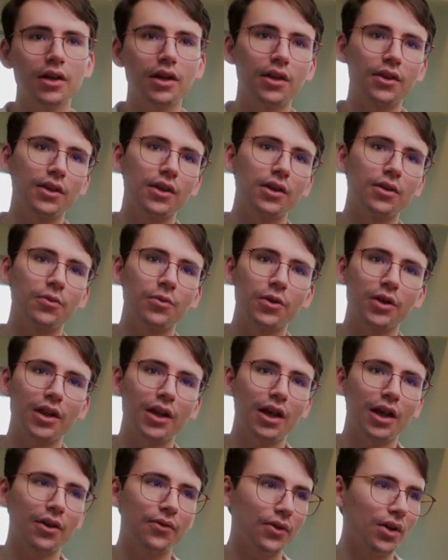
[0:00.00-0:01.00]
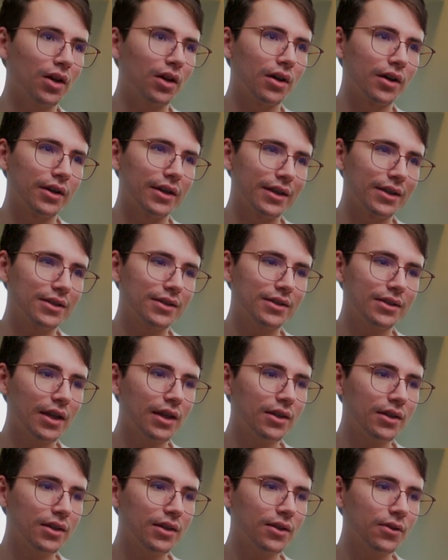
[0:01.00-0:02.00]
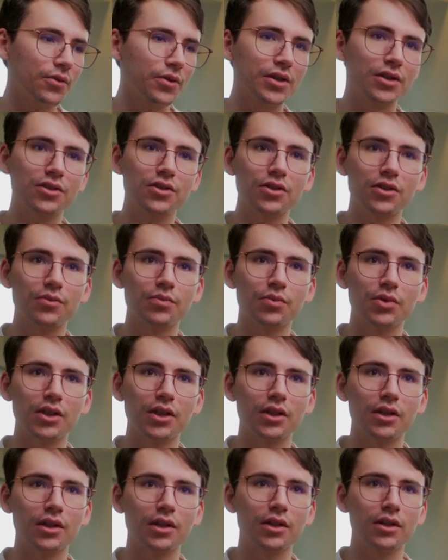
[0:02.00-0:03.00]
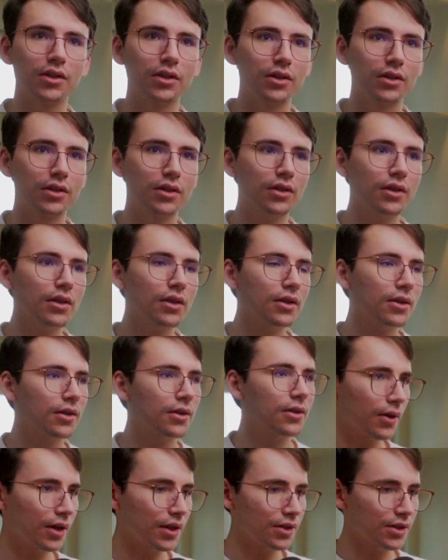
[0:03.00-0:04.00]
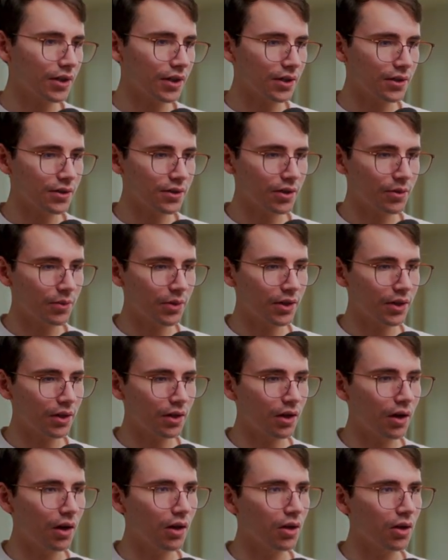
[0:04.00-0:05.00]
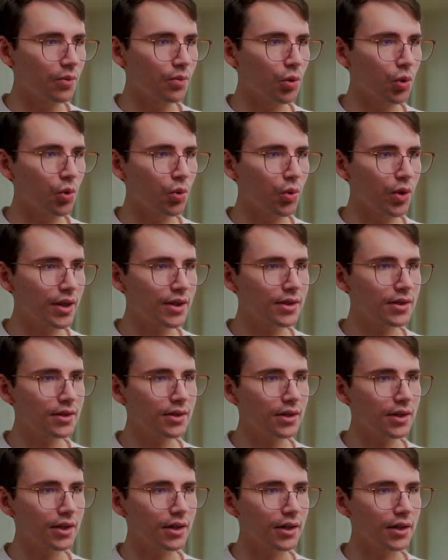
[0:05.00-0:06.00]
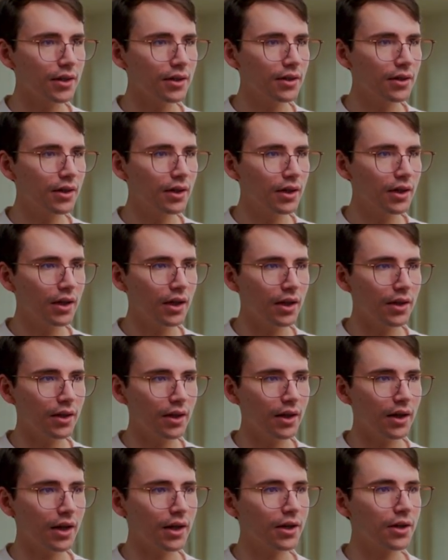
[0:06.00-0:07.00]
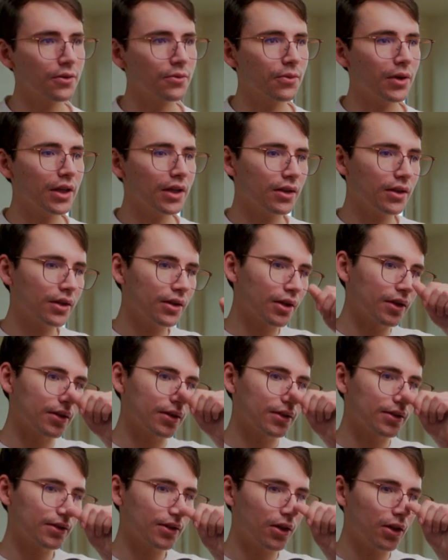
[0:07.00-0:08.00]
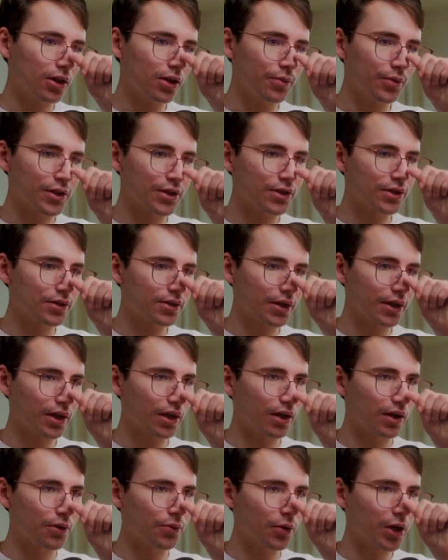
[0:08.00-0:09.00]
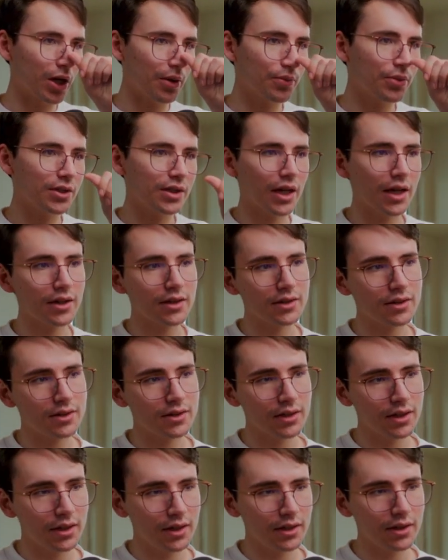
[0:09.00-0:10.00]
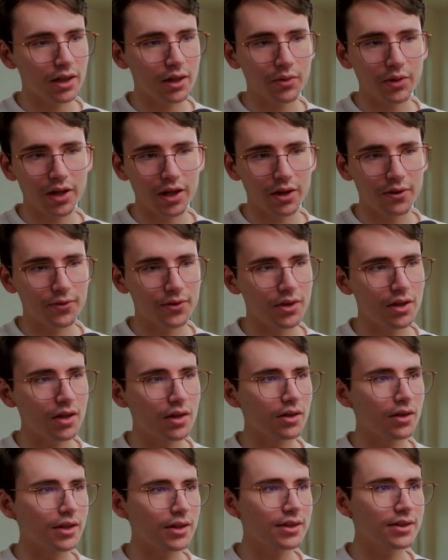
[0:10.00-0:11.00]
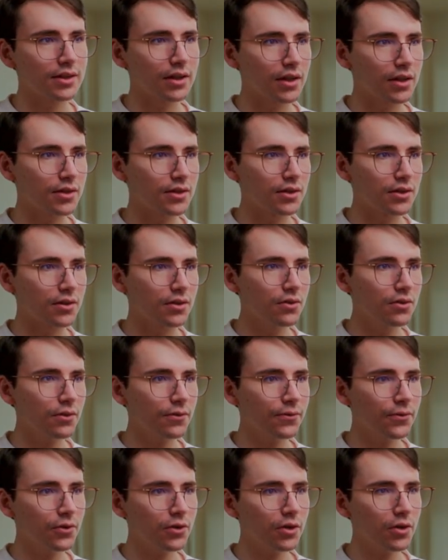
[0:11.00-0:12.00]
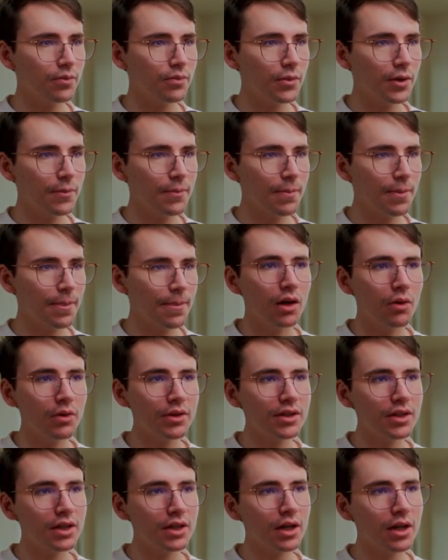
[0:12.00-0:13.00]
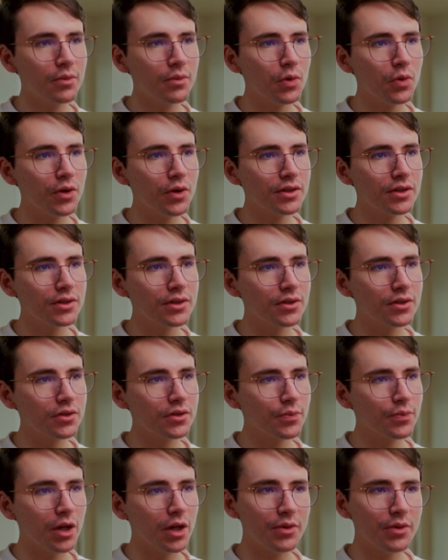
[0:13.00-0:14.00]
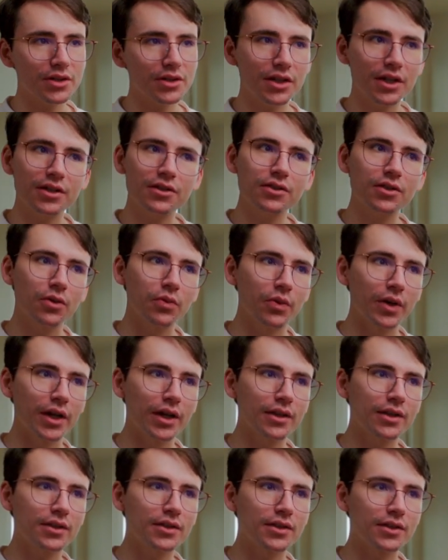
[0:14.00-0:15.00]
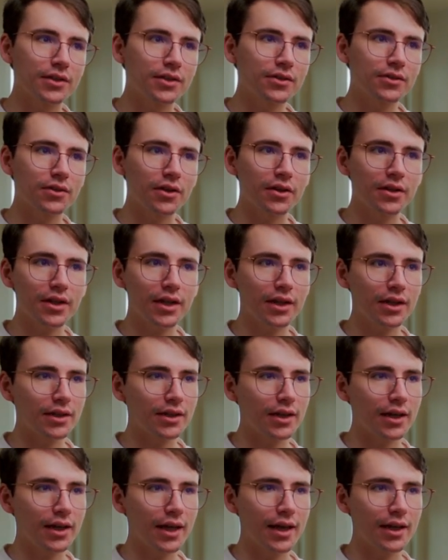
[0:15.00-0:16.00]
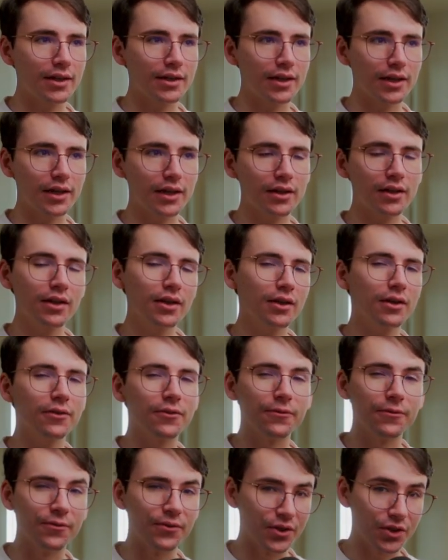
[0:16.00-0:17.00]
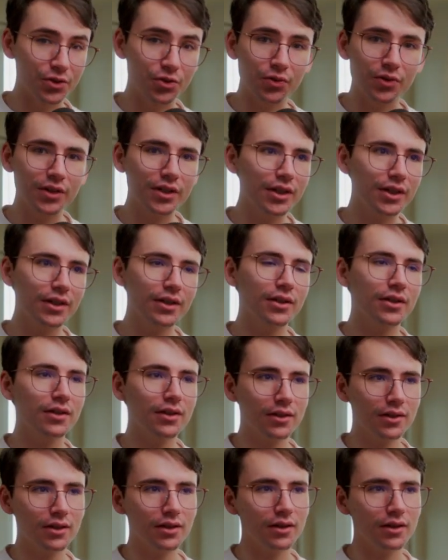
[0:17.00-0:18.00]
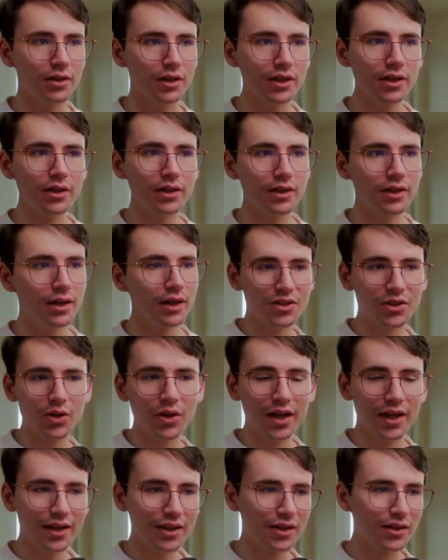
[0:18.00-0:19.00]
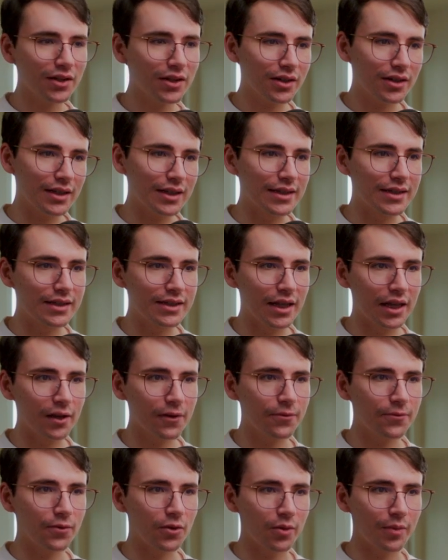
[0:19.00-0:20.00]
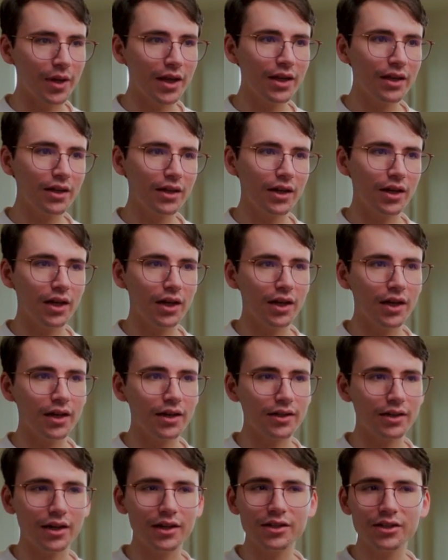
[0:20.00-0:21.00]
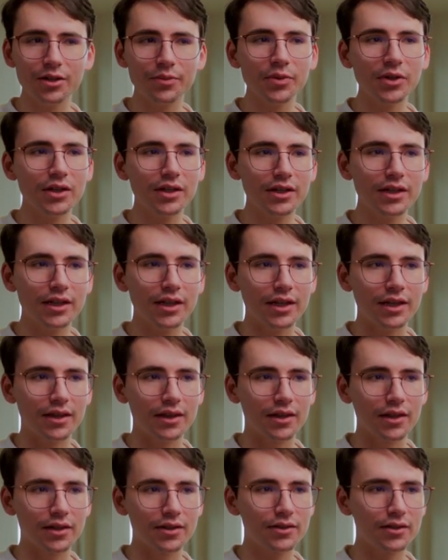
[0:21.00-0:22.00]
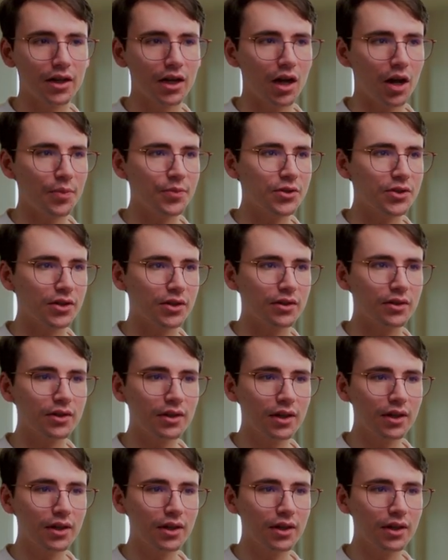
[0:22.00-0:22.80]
And then we're going to have it on ascending, which should be good. I'm going to change some of the column widths here. And then I can right click on this column and just say unwrap text. That way everything looks nice and uniform. One thing I'm going to do is probably change the way that the start date and the end date visually look. Let's go ahead and click on the date format. And I typically like this option.